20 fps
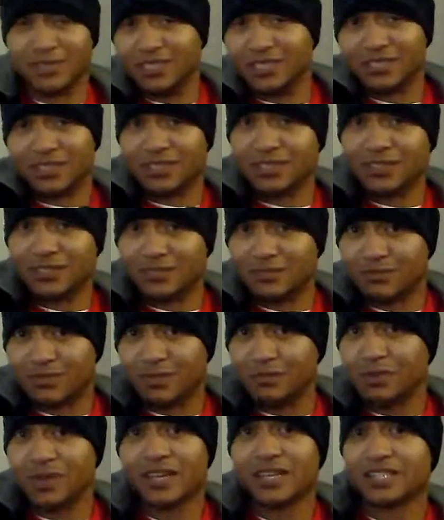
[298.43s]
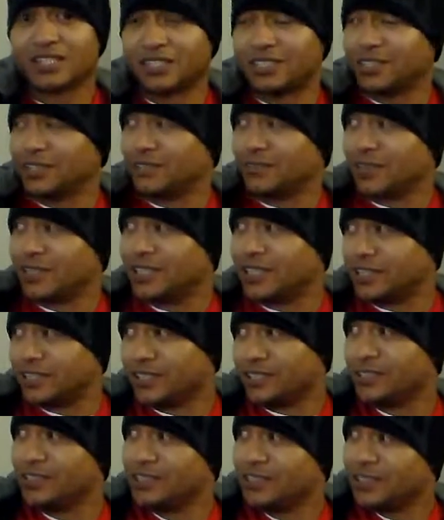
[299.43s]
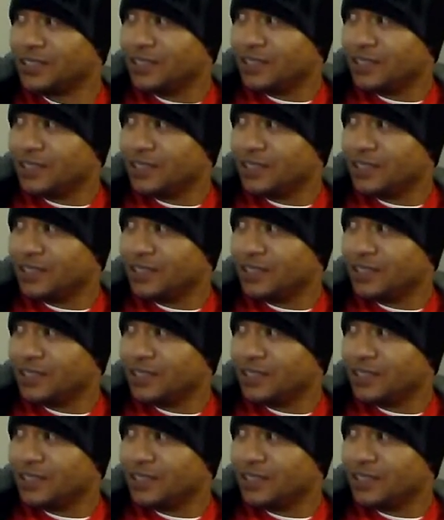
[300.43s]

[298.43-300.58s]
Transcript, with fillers: into the past generation.